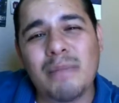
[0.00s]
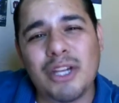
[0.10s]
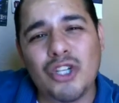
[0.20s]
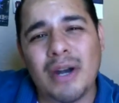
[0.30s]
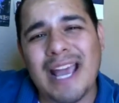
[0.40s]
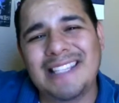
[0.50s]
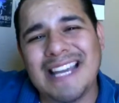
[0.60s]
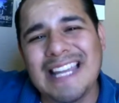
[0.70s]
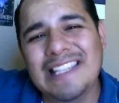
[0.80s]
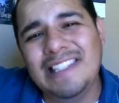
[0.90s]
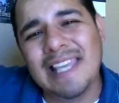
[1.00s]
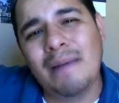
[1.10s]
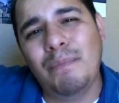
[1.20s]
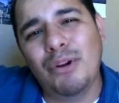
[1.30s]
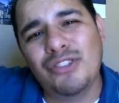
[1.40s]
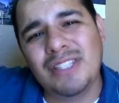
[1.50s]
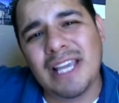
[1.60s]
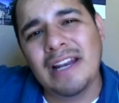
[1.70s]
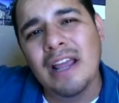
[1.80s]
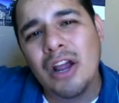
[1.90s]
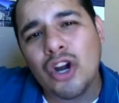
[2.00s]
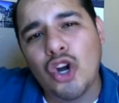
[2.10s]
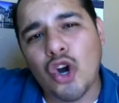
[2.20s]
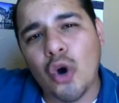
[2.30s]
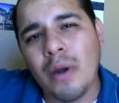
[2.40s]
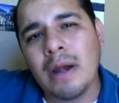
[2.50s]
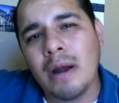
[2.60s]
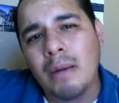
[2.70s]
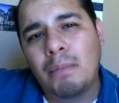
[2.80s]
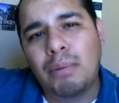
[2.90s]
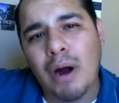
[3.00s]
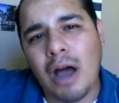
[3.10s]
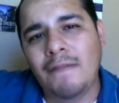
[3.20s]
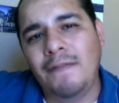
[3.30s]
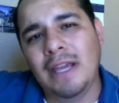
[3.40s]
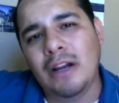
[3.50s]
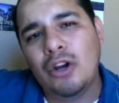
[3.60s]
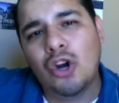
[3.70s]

make sure it has at least 10% growing profit,